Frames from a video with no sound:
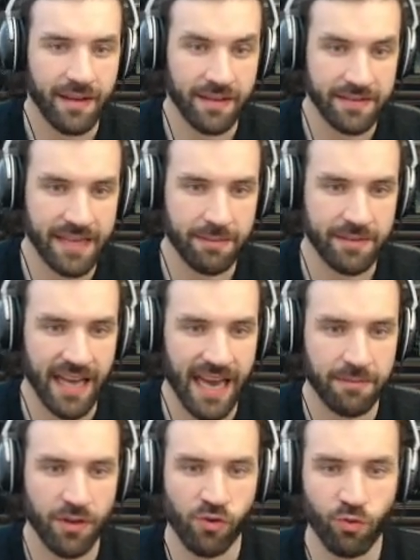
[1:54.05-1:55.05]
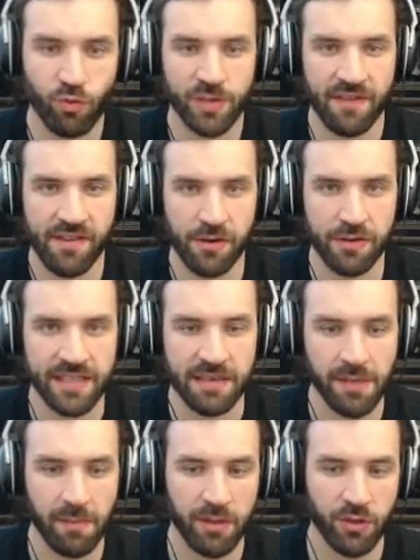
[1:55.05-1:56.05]
at the same time. The rules are very
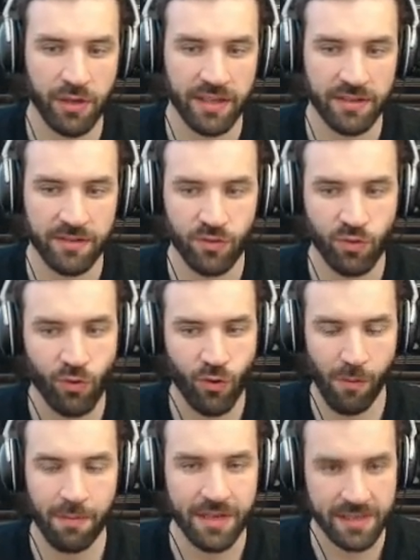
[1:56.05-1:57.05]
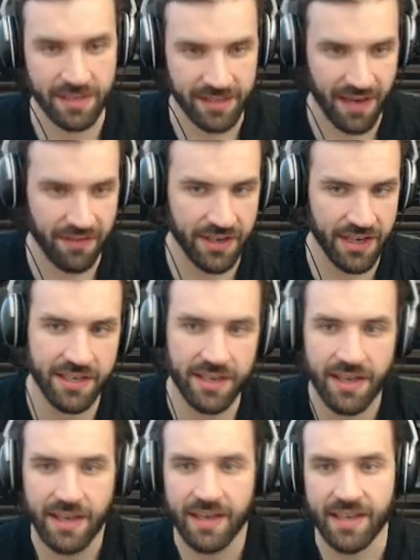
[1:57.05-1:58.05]
simple, but you can do complex stuff in it.
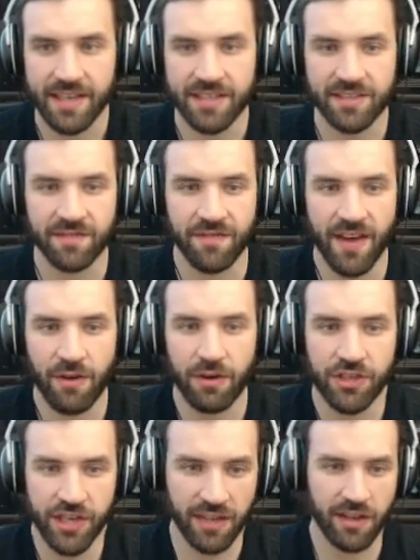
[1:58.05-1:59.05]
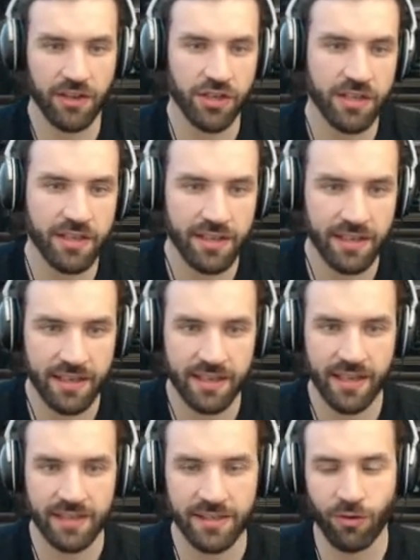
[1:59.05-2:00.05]
It's very challenging,
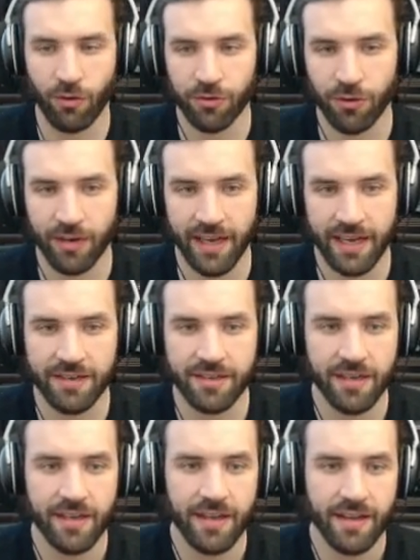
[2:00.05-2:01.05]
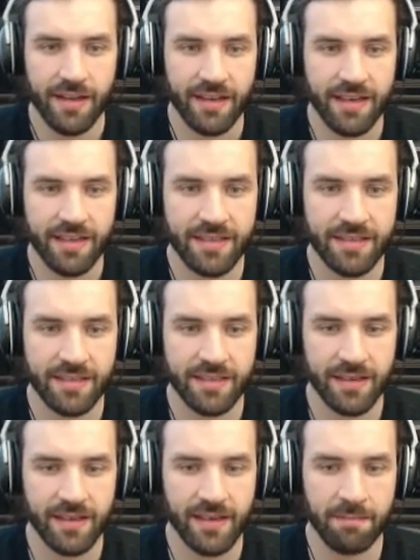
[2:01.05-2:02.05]
it doesn't hold your hand. It's